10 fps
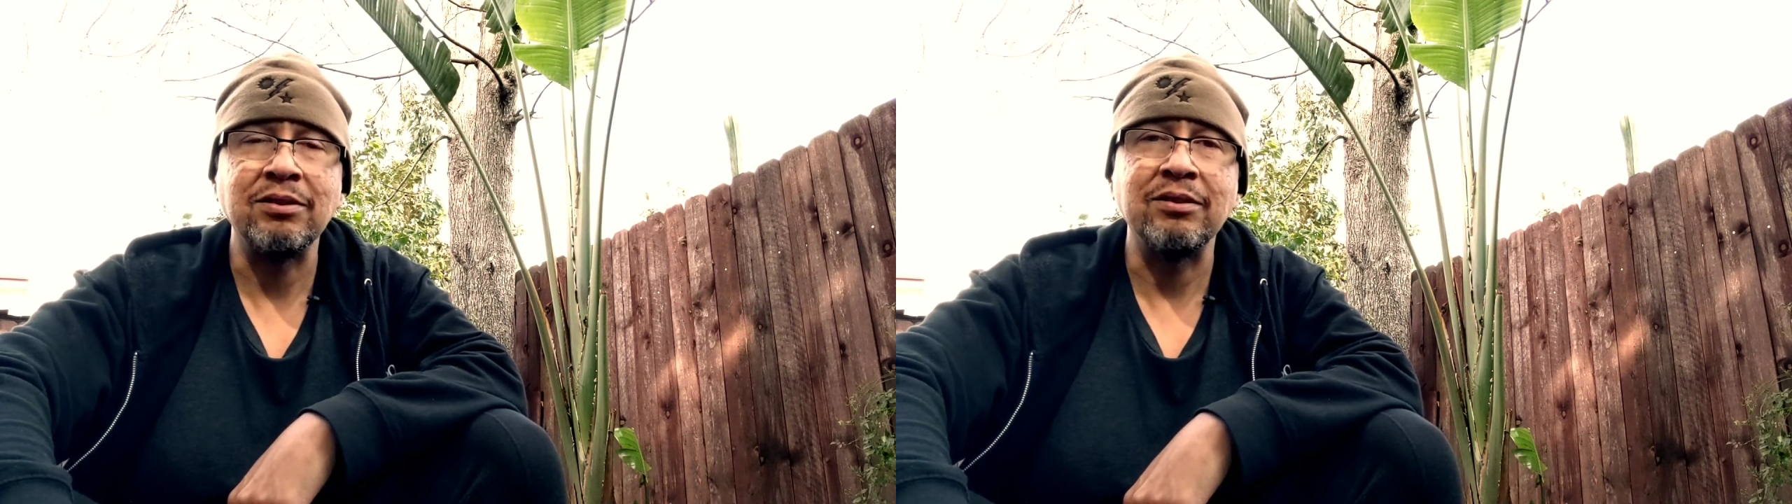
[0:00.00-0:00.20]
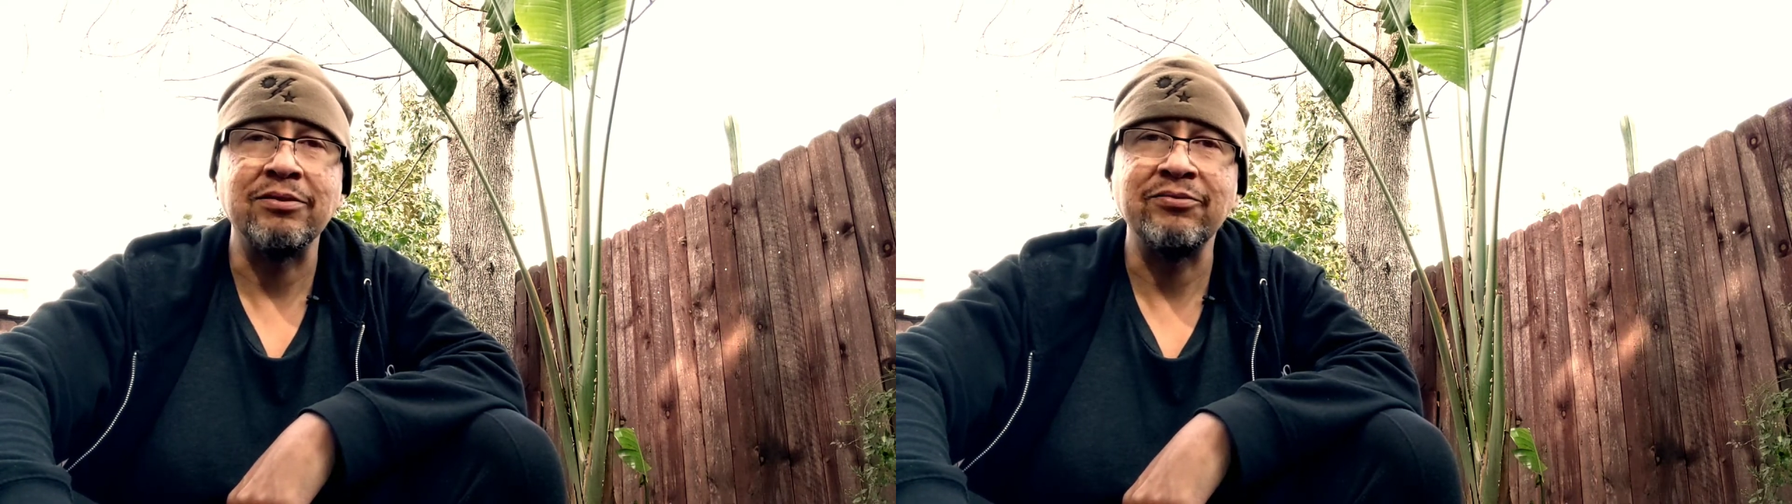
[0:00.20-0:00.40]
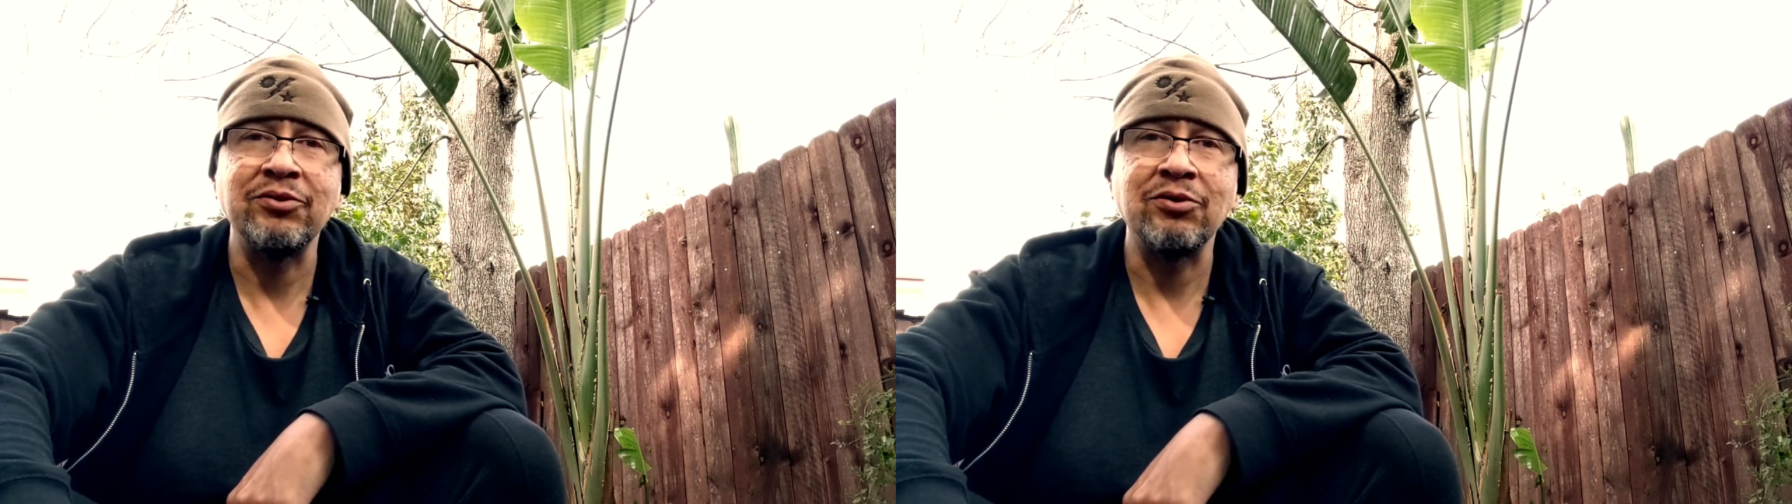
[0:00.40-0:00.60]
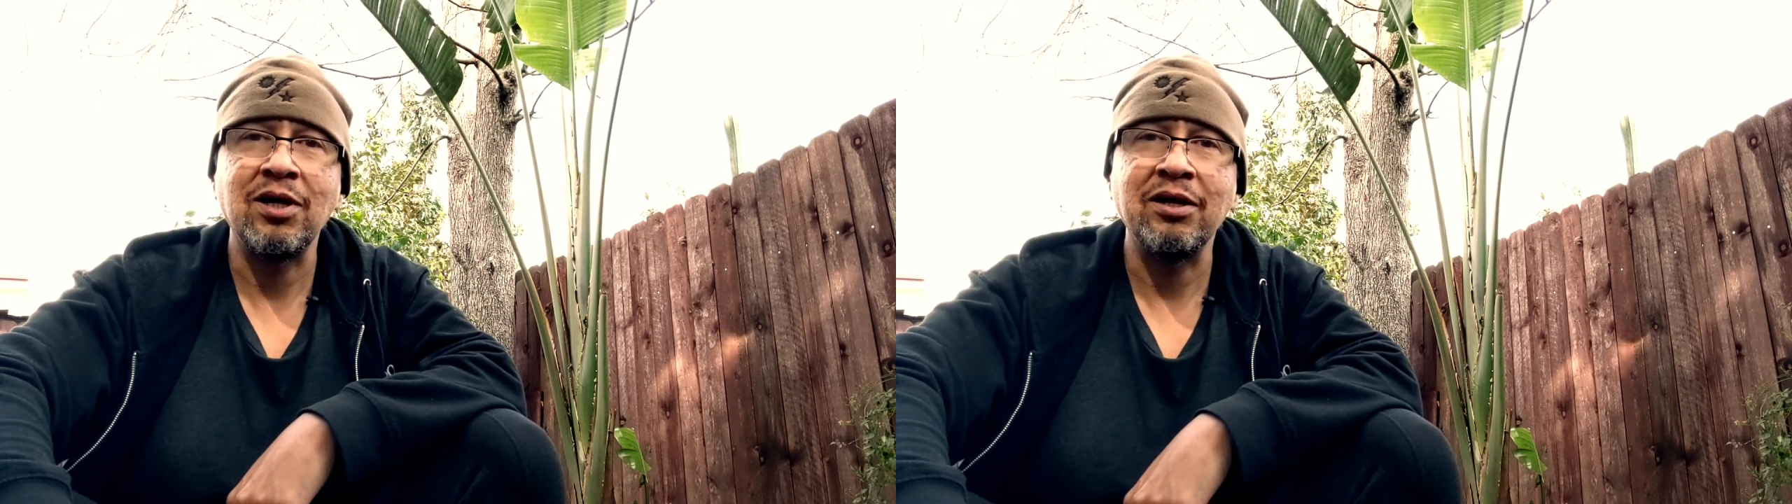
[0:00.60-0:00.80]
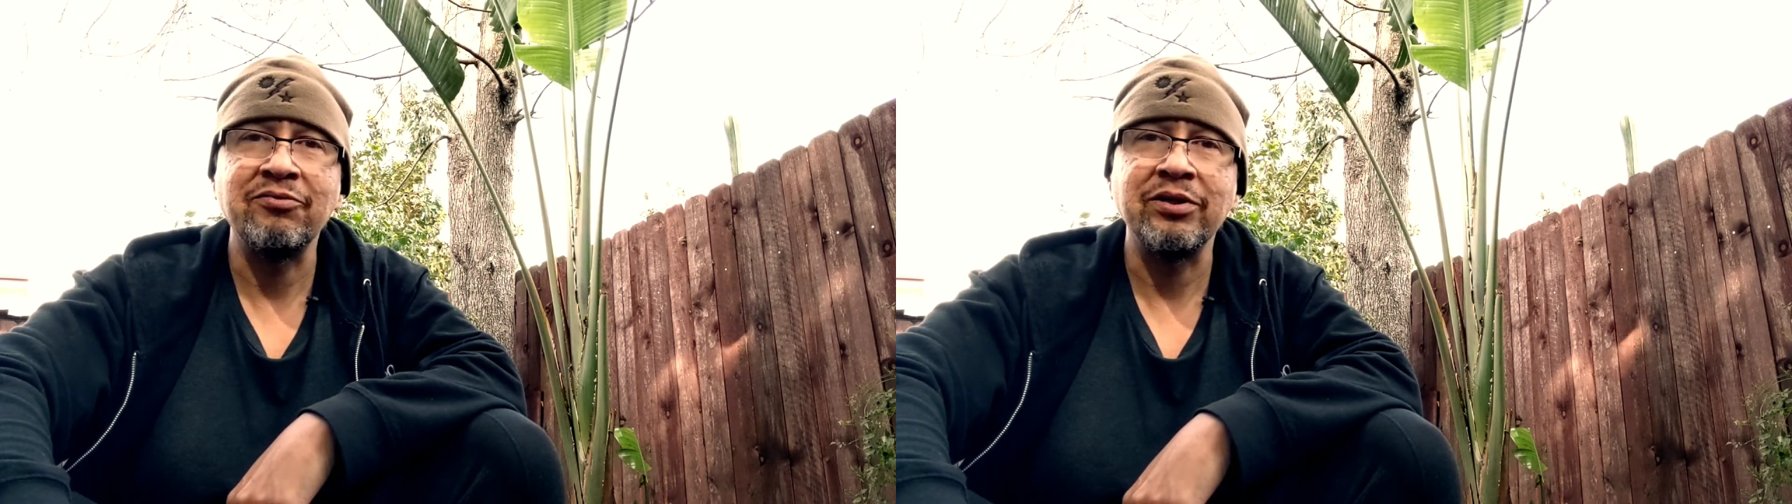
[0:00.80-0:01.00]
Uh, if you're a
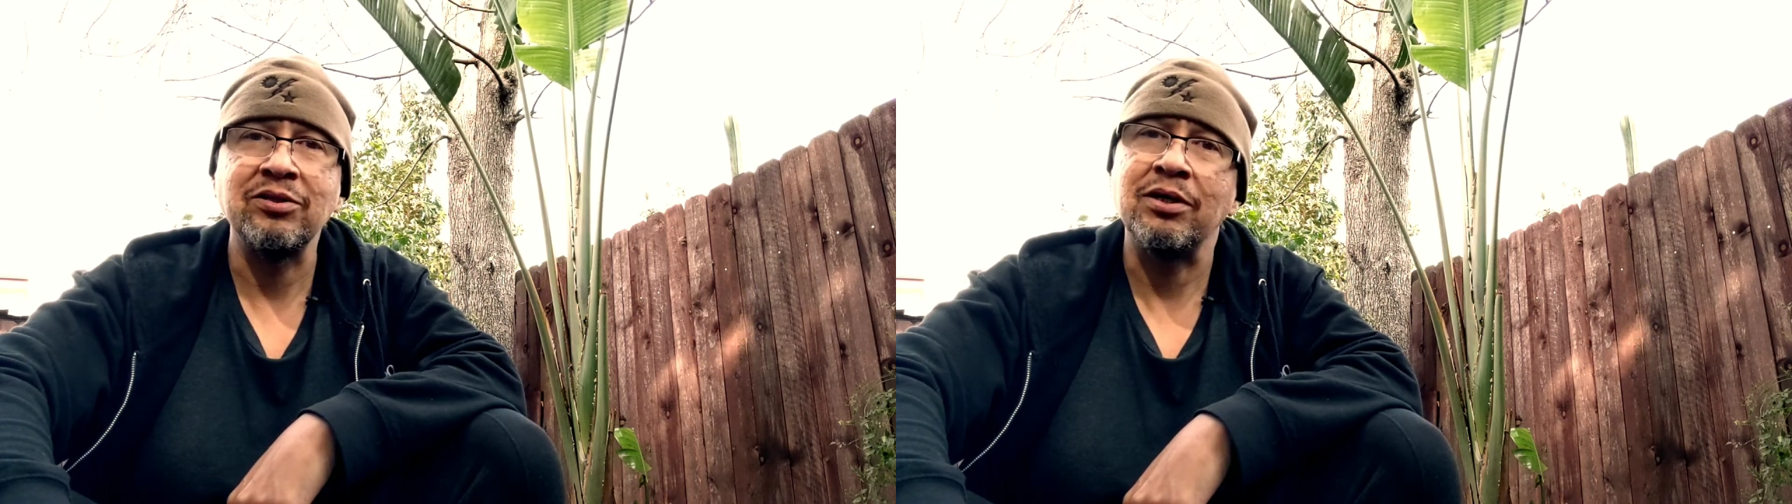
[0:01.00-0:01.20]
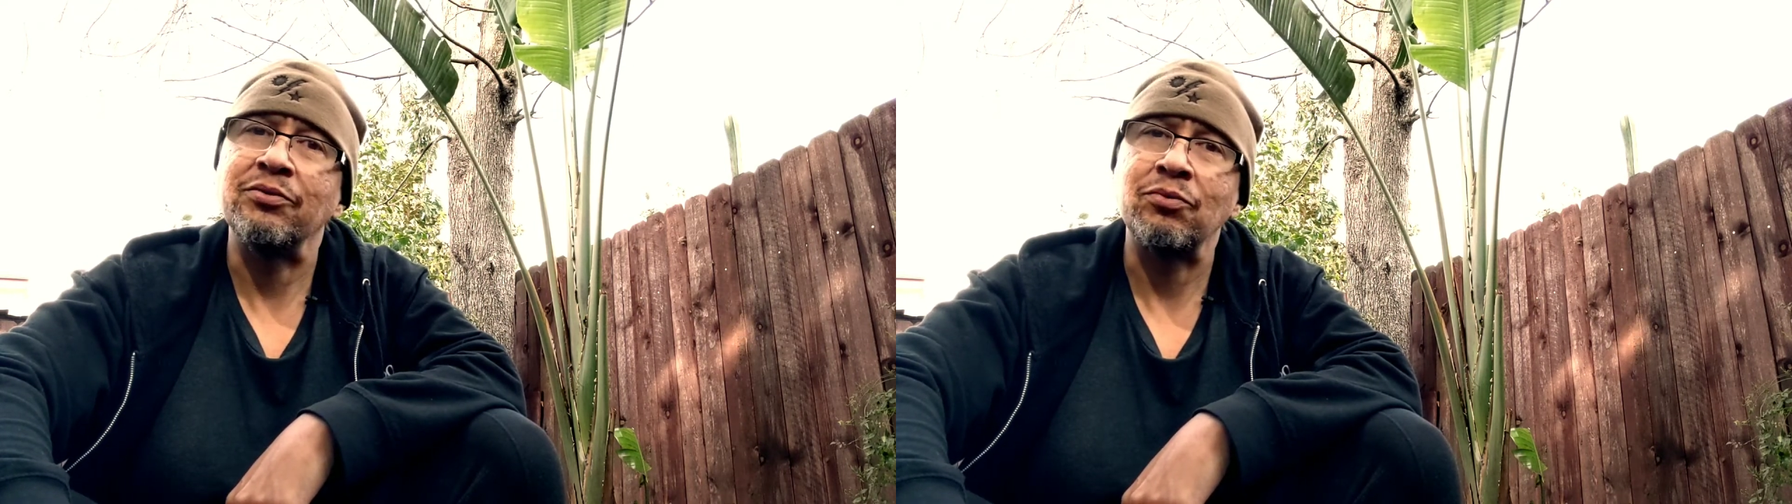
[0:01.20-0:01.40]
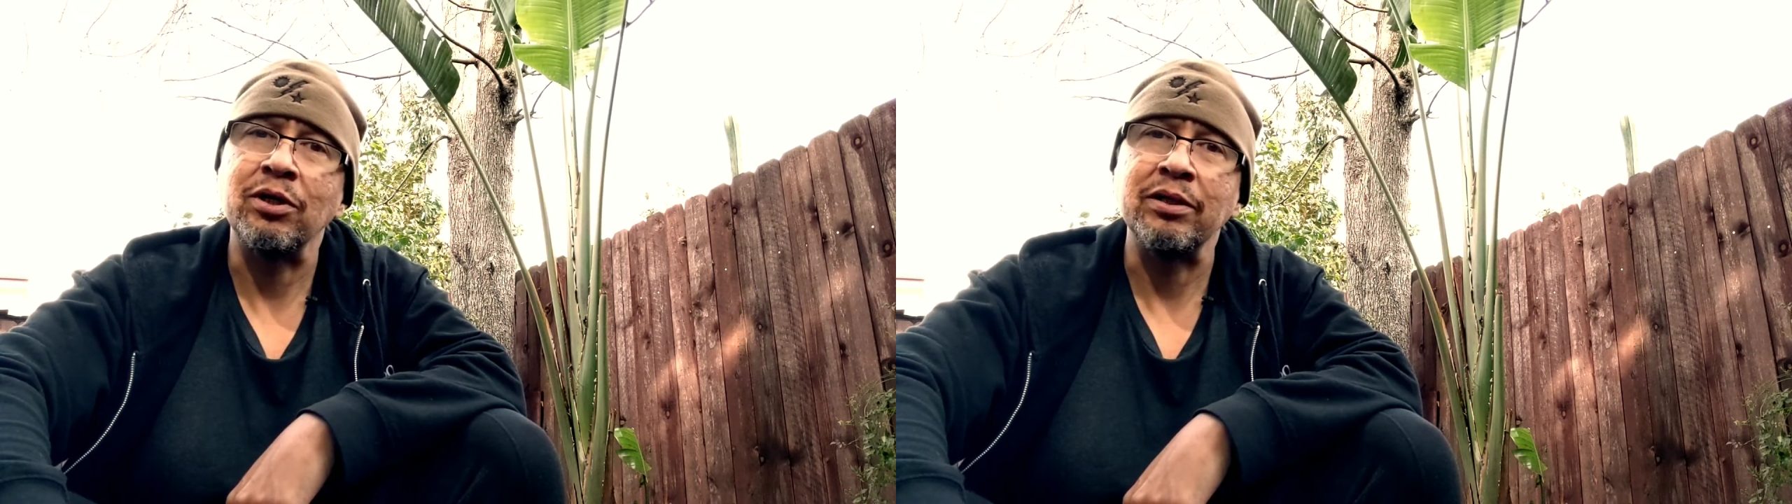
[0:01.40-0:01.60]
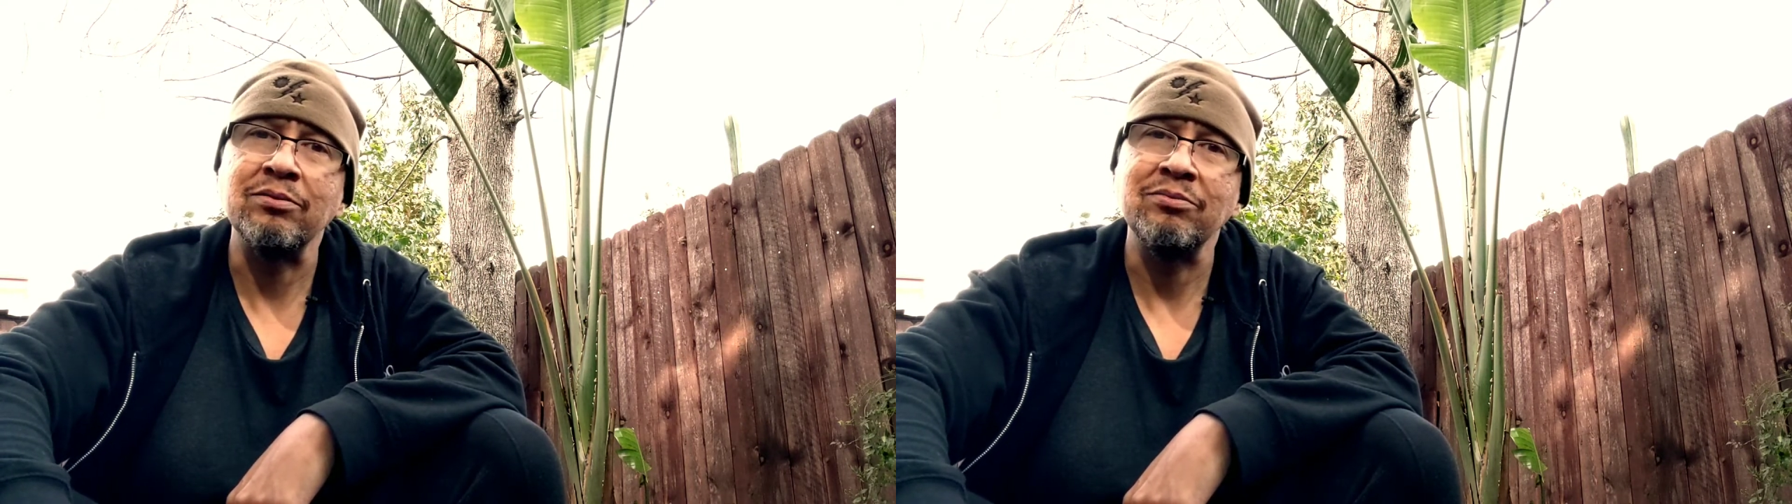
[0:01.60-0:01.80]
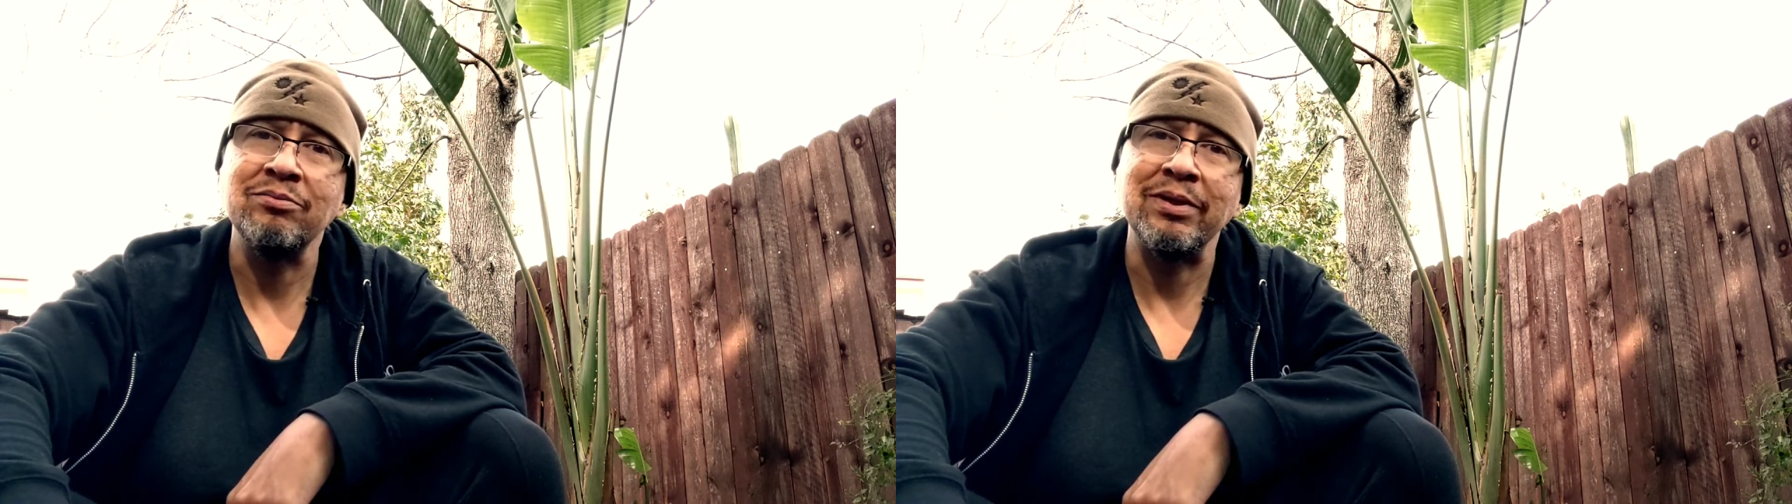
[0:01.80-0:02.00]
convict on the run,